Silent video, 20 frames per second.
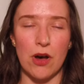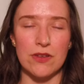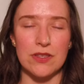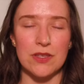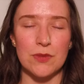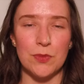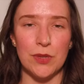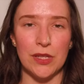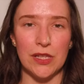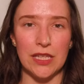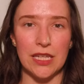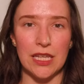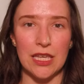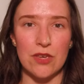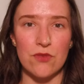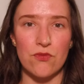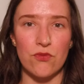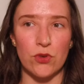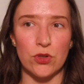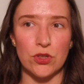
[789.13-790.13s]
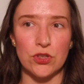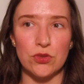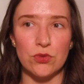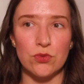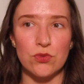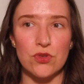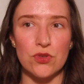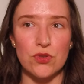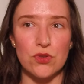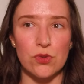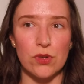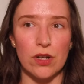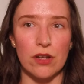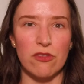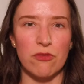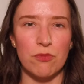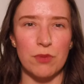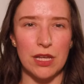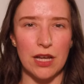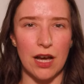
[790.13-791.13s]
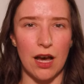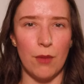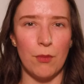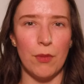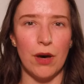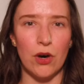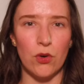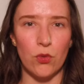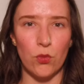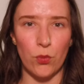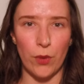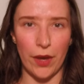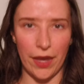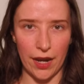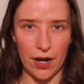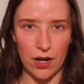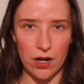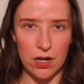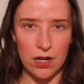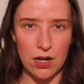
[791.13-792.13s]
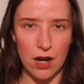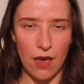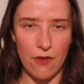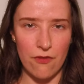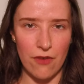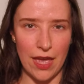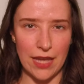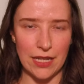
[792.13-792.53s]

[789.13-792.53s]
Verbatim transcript: possibility for you to sort of become aware of